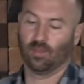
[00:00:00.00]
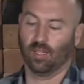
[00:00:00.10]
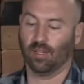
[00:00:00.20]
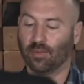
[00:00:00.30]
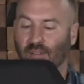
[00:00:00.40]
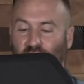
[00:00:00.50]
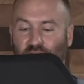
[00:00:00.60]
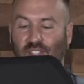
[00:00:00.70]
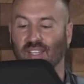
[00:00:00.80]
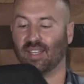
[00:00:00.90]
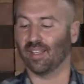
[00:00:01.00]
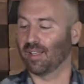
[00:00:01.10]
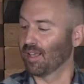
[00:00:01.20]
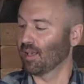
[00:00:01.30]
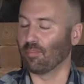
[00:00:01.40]
And we have this guy
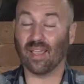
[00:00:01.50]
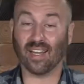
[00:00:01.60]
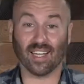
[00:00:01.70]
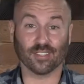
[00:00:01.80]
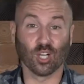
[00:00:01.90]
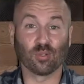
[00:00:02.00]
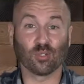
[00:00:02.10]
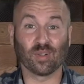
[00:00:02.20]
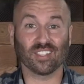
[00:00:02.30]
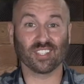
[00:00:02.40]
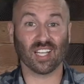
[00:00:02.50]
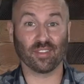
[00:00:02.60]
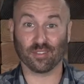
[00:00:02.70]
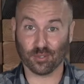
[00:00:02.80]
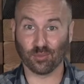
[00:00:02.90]
made October
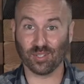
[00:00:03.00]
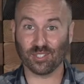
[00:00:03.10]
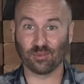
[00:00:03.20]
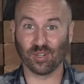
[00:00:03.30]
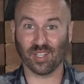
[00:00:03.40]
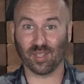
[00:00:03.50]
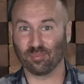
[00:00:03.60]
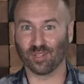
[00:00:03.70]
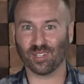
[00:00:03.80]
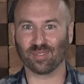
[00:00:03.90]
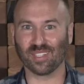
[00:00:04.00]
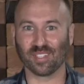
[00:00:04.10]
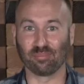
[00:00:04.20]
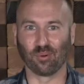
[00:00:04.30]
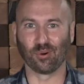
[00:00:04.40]
27th, 2020. Pretty
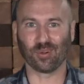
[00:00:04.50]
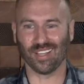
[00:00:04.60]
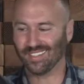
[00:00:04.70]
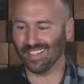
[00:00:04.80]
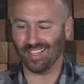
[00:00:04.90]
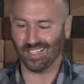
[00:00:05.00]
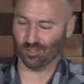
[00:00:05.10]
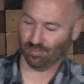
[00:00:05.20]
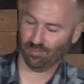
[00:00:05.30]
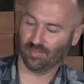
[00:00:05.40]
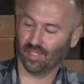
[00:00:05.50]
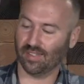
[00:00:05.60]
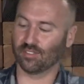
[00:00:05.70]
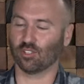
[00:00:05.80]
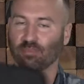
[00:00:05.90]
recent born on date. And
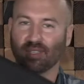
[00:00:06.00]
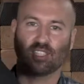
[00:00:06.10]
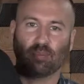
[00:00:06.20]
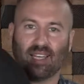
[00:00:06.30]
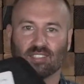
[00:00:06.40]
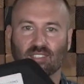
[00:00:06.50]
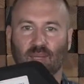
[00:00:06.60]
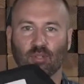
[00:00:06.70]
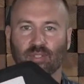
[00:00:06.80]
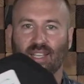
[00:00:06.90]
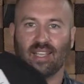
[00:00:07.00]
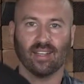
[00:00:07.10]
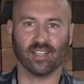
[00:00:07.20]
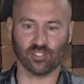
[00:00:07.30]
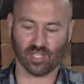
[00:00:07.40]
these are Ballistipax labeled,
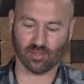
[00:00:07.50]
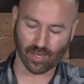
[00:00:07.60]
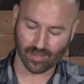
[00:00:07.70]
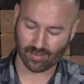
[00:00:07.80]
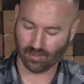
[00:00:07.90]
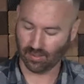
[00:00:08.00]
NIJ rated.